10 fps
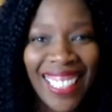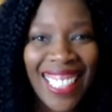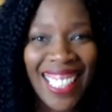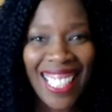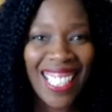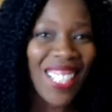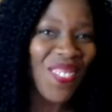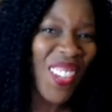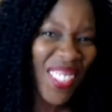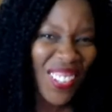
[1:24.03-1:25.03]
Sydney's
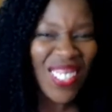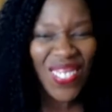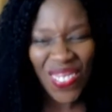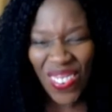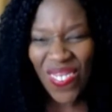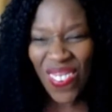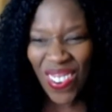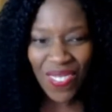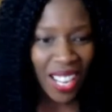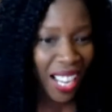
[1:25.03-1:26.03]
with us. Woo,
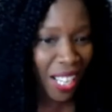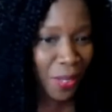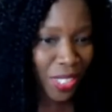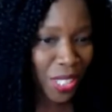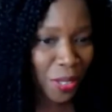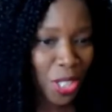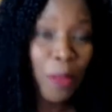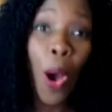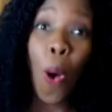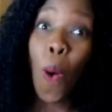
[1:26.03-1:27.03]
woo. Are you on
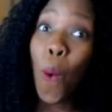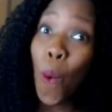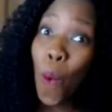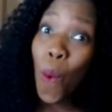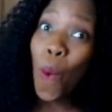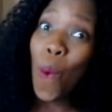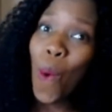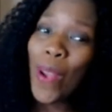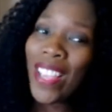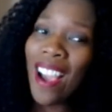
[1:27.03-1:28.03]
YouTube?
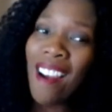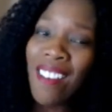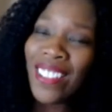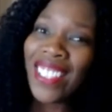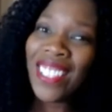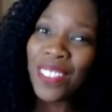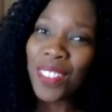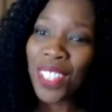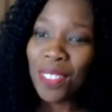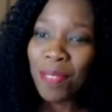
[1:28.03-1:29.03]
Ooh, you're on the
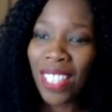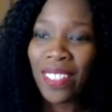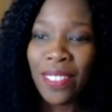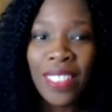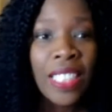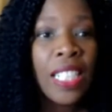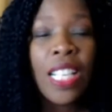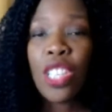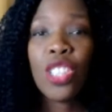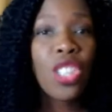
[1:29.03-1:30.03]
YouTube too.
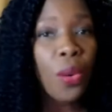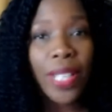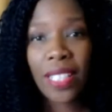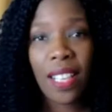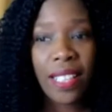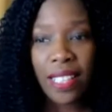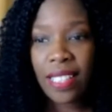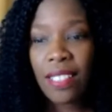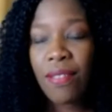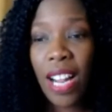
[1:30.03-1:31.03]
So
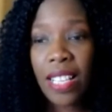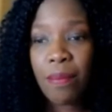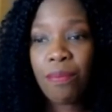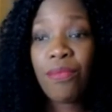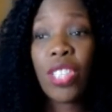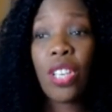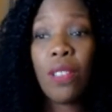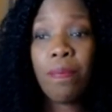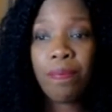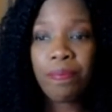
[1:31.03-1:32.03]
excited. Right.
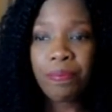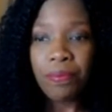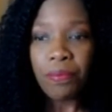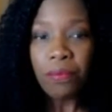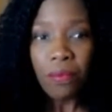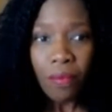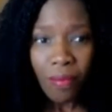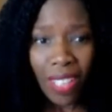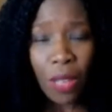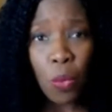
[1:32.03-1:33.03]
So
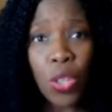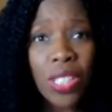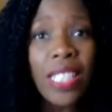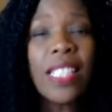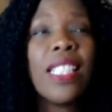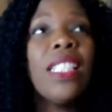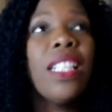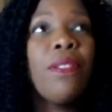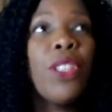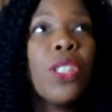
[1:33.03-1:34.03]
it wasn't until
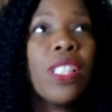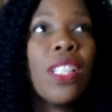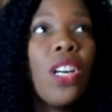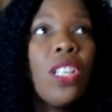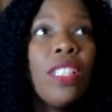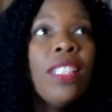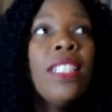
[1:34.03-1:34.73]
I focused on